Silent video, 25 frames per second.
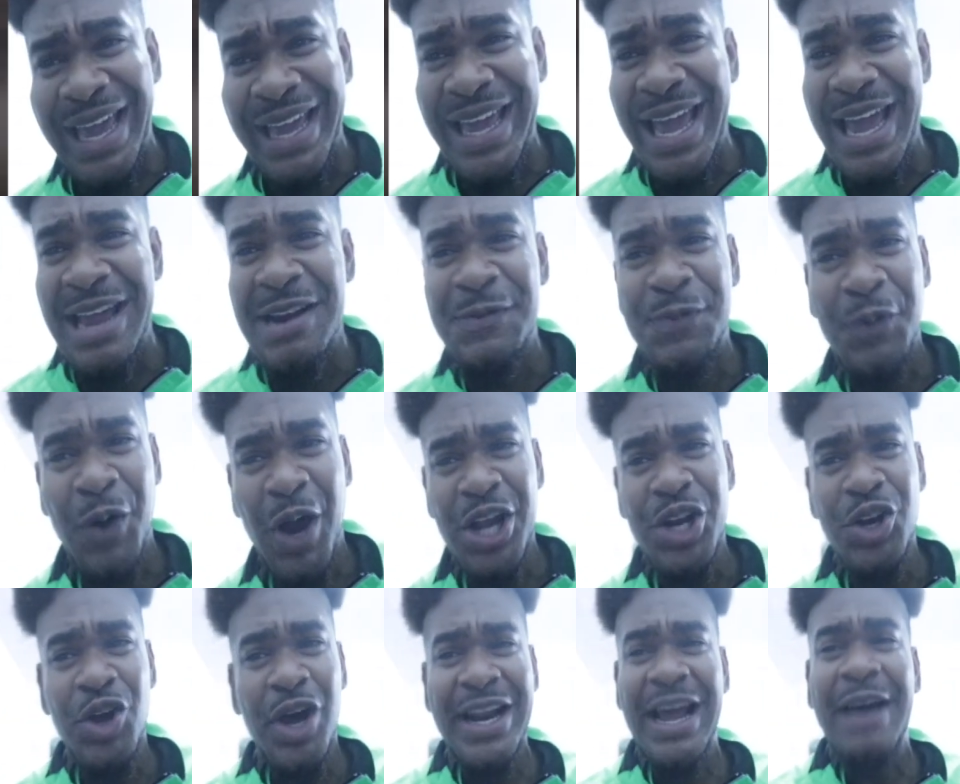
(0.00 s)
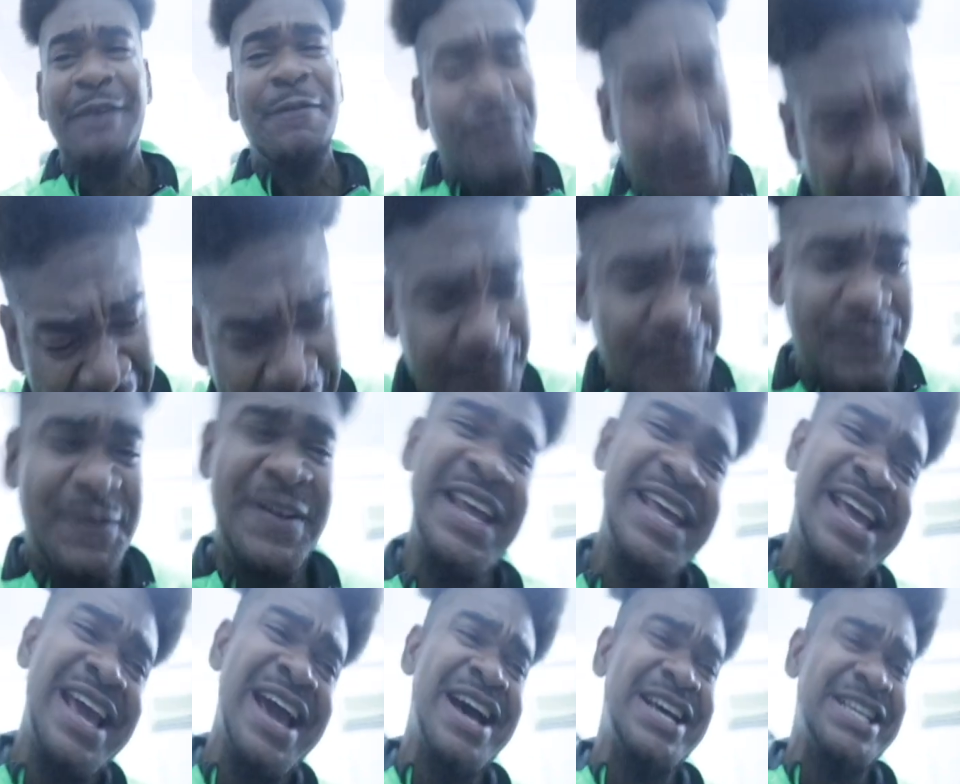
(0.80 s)
again for another
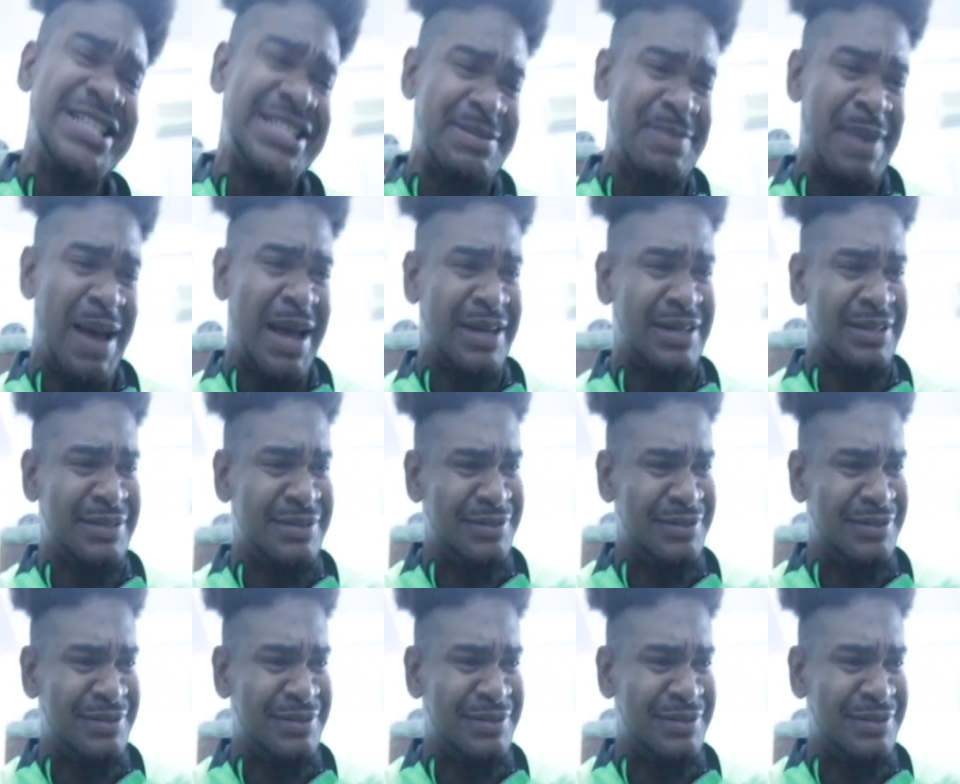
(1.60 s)
50 years, man.